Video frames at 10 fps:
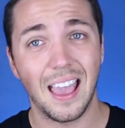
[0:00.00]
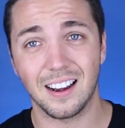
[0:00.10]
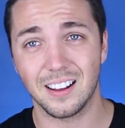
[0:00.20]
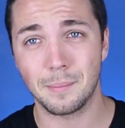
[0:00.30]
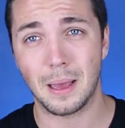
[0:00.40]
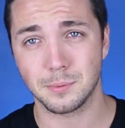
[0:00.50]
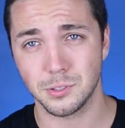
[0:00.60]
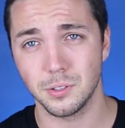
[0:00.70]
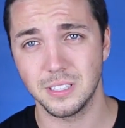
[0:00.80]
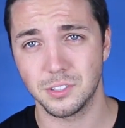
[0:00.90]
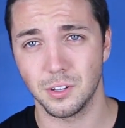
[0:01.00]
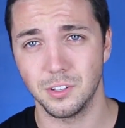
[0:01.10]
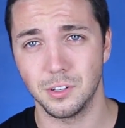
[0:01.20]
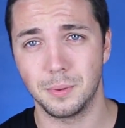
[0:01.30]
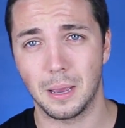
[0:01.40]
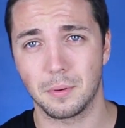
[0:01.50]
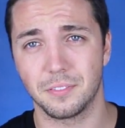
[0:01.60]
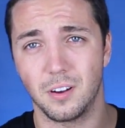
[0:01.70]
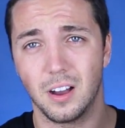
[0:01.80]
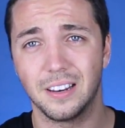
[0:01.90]
and I am absolutely certain you'd be able to
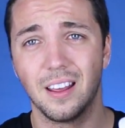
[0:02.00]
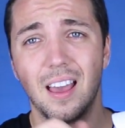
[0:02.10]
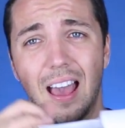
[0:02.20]
find